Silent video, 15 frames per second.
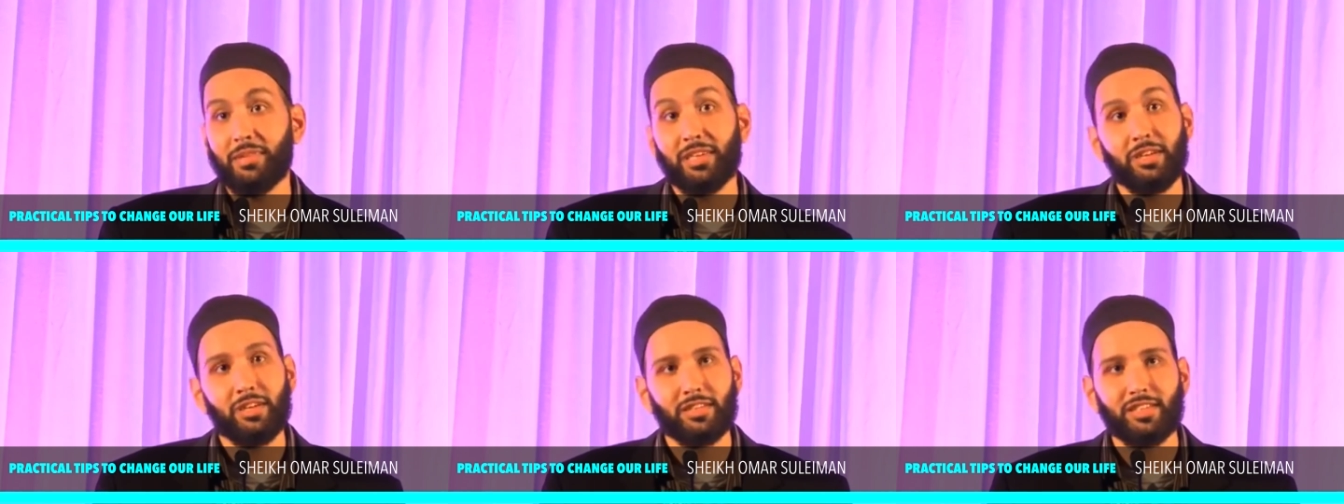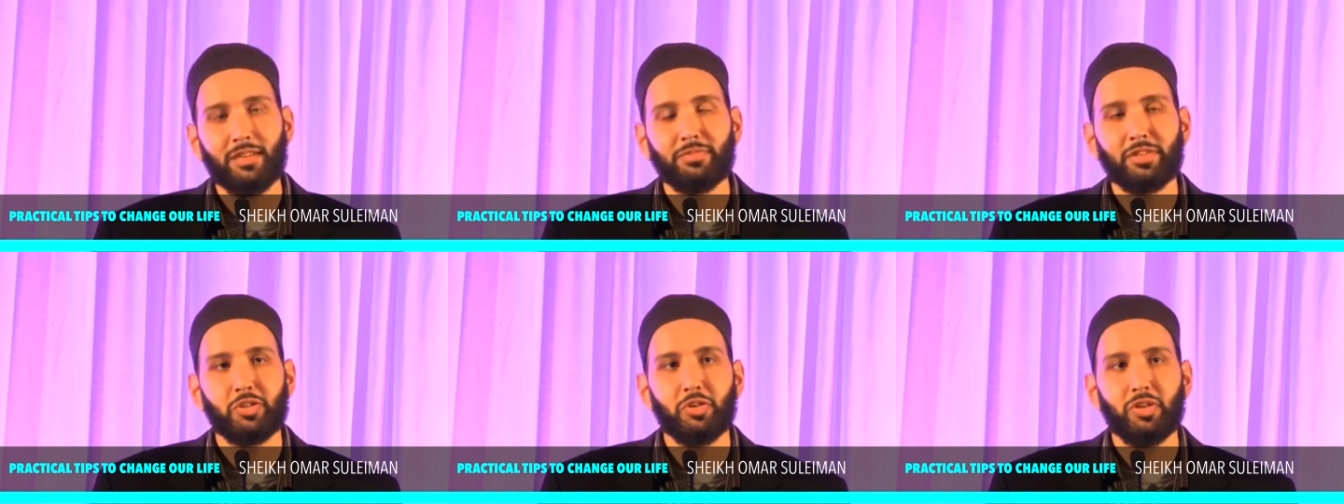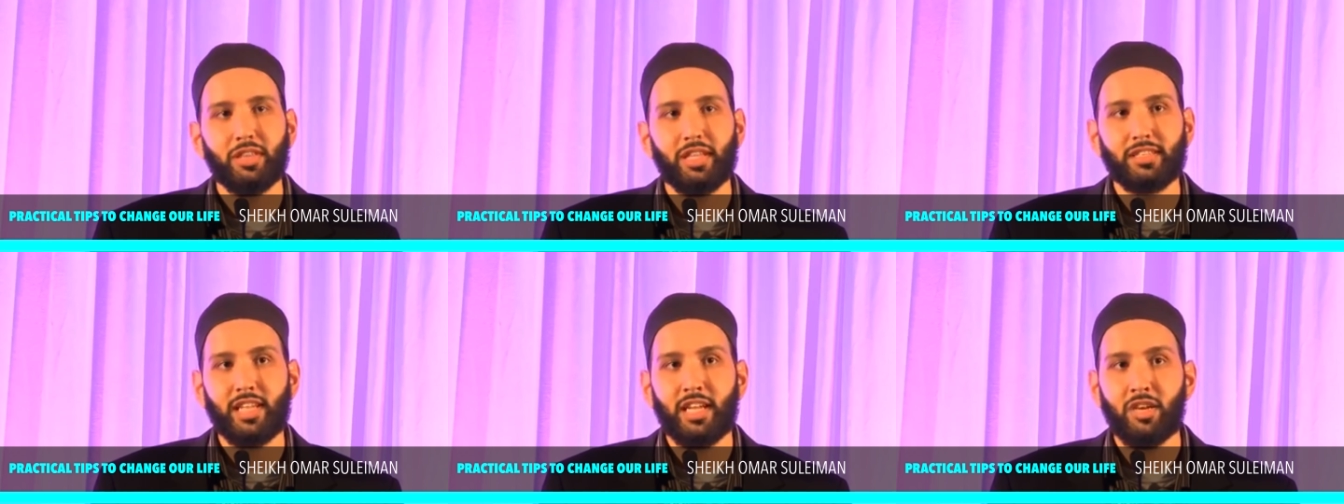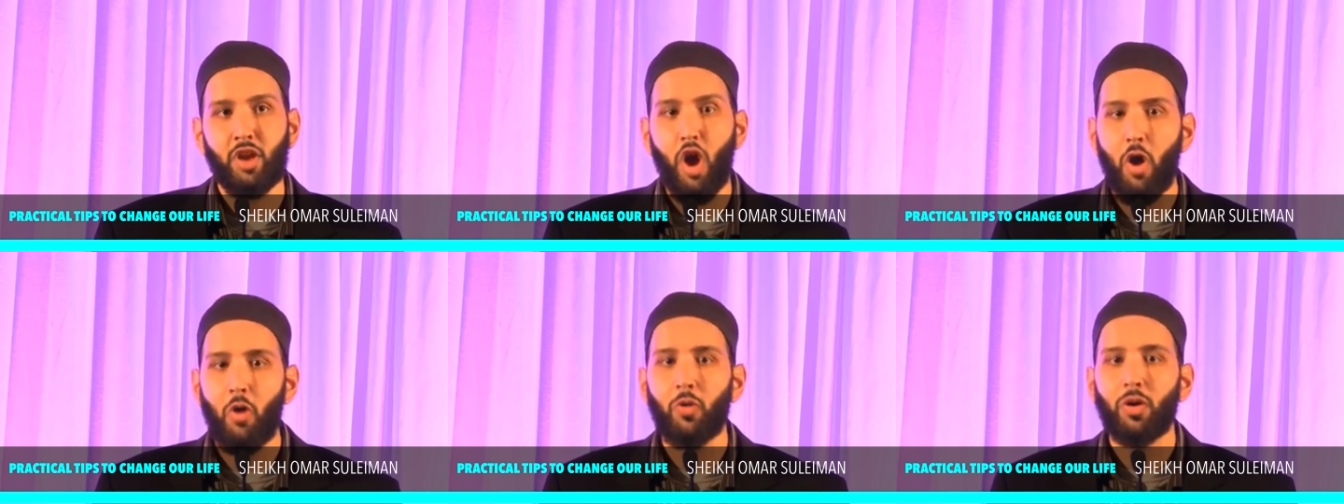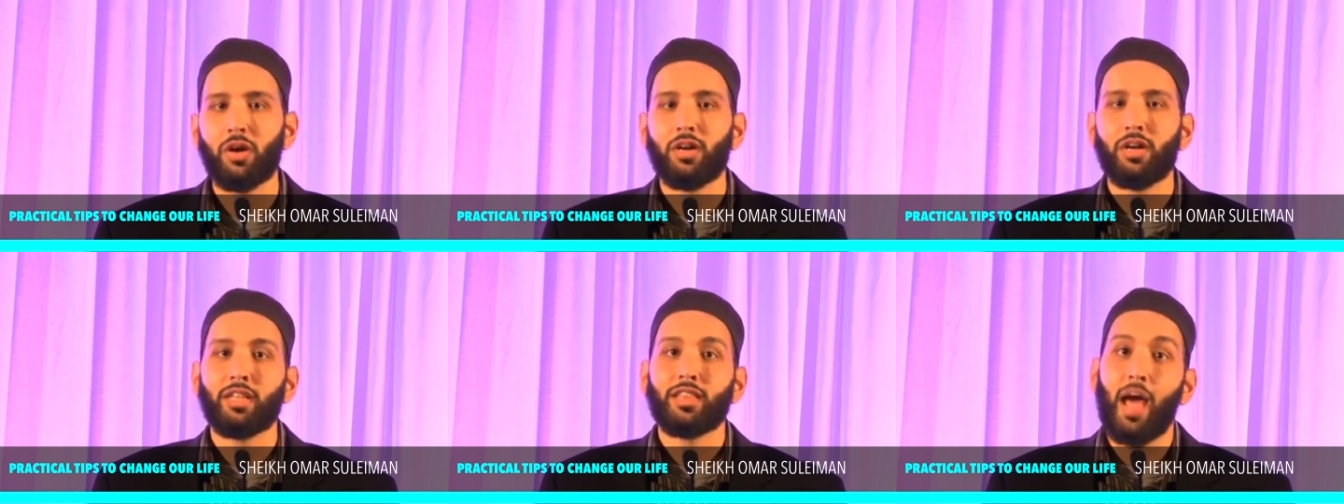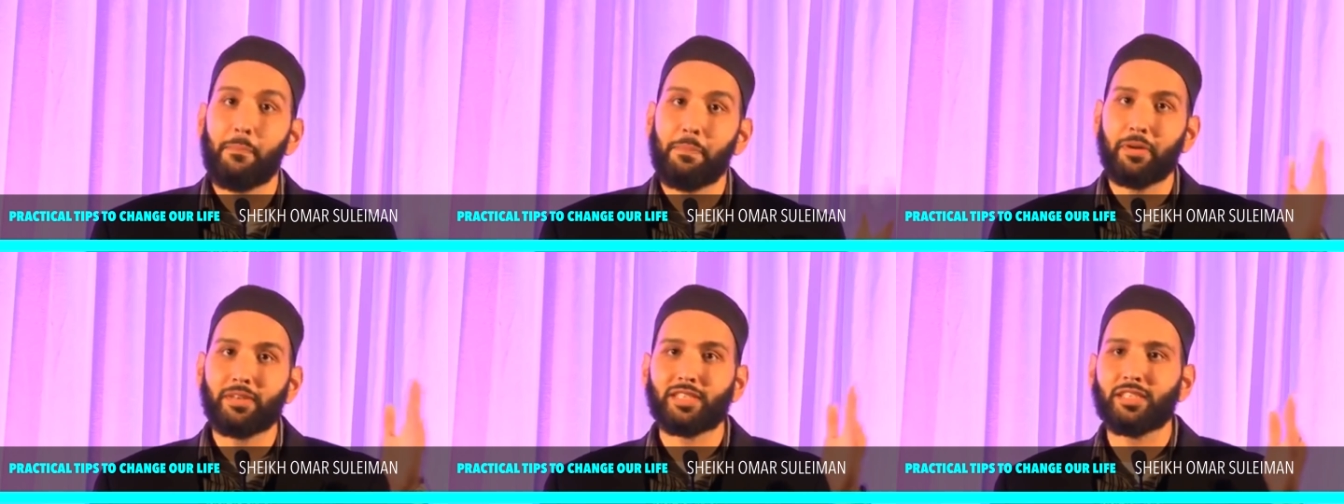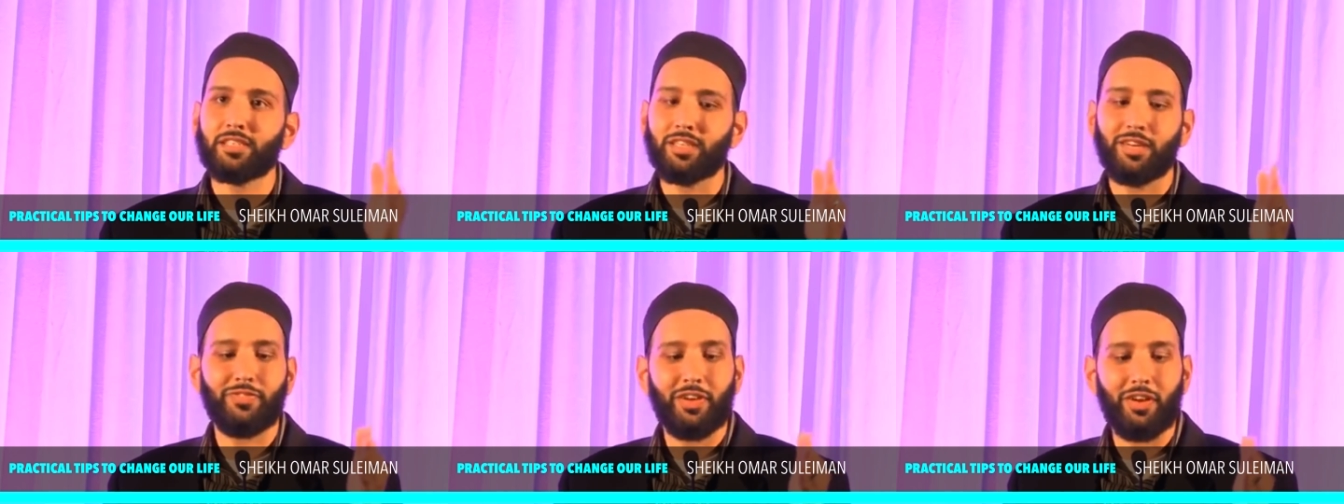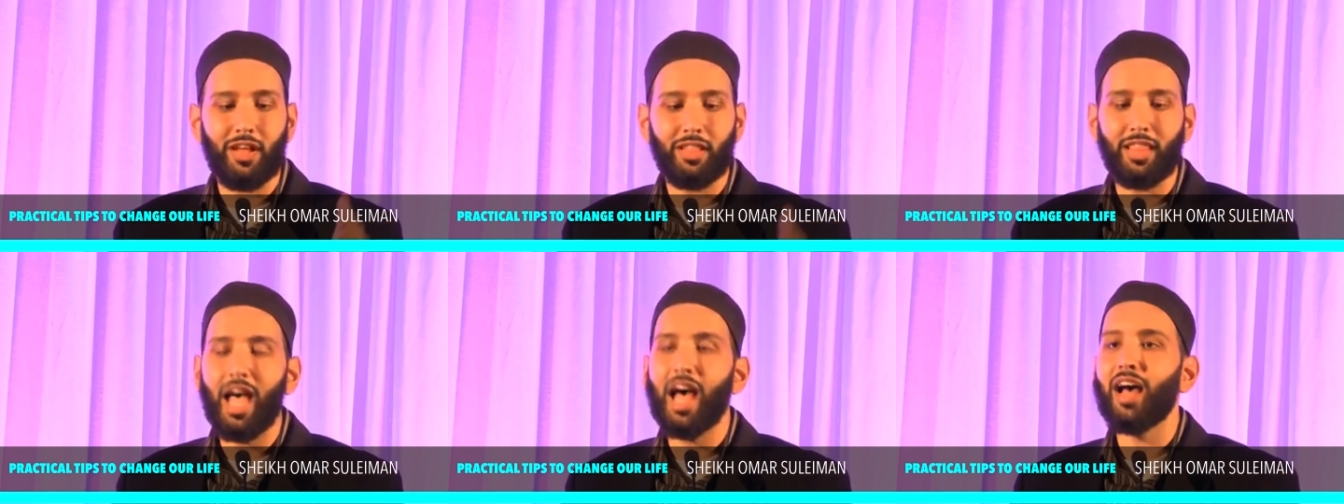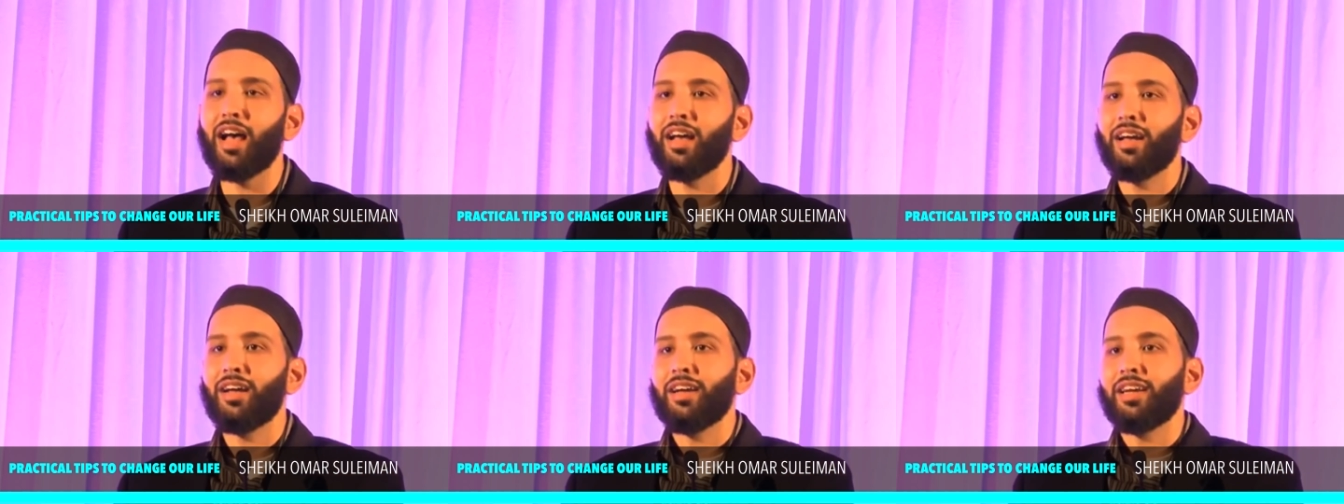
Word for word: And you know, some shuyukh, they say, no, that person should fear Allah.